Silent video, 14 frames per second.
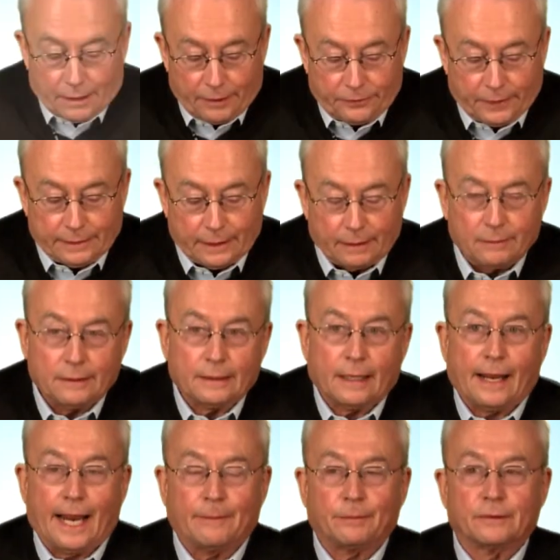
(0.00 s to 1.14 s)
thing that
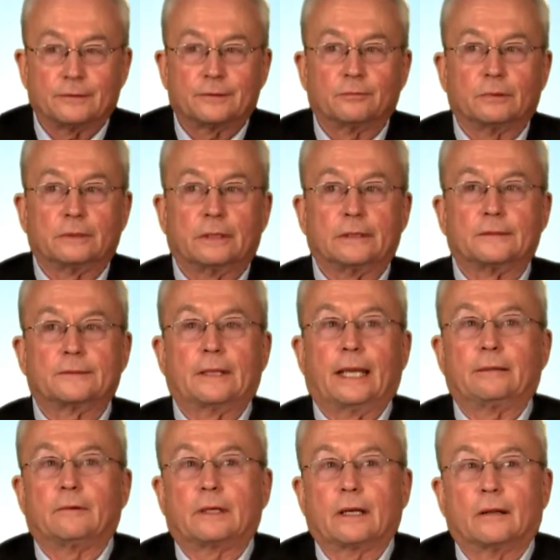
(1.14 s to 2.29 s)
happens with these
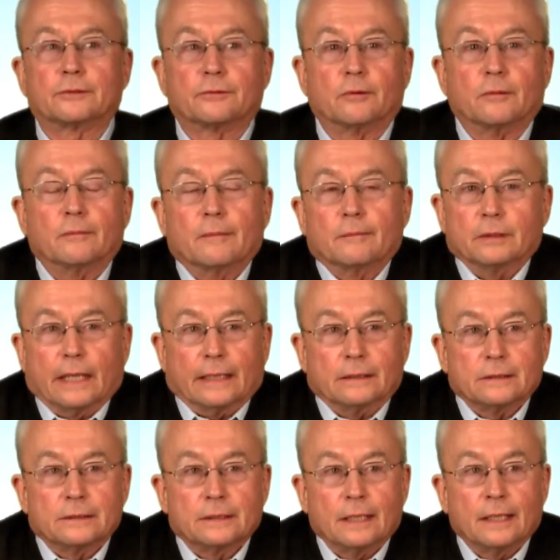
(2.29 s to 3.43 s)
agricultural
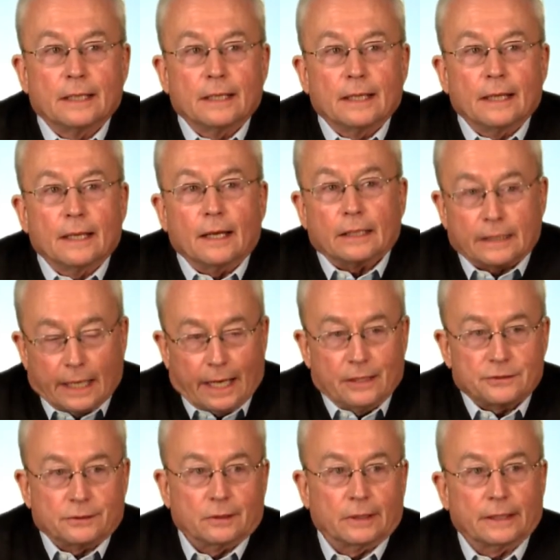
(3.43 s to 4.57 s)
blends
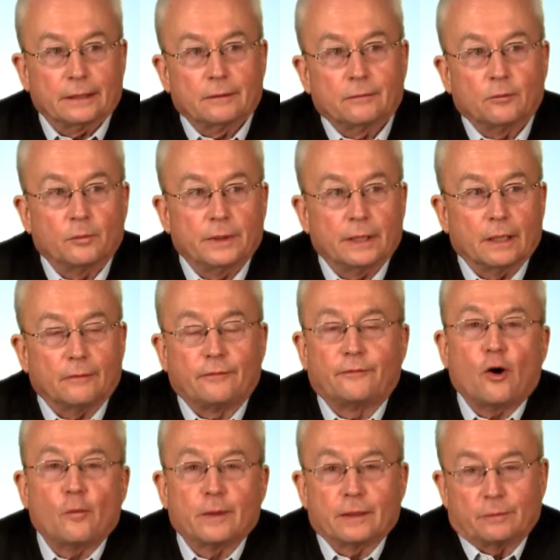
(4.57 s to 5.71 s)
occasionally will be a
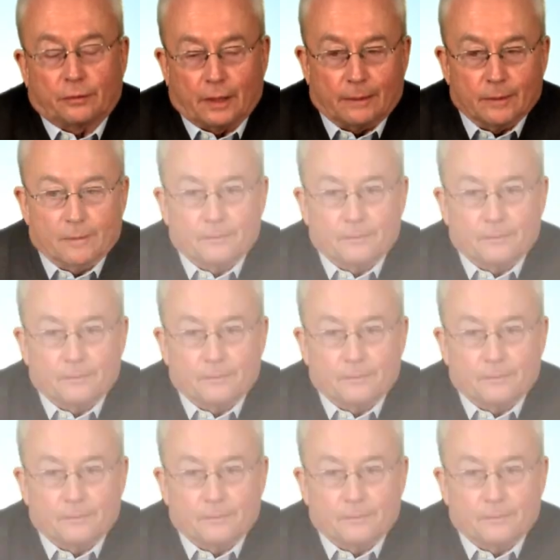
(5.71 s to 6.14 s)
foaming problem.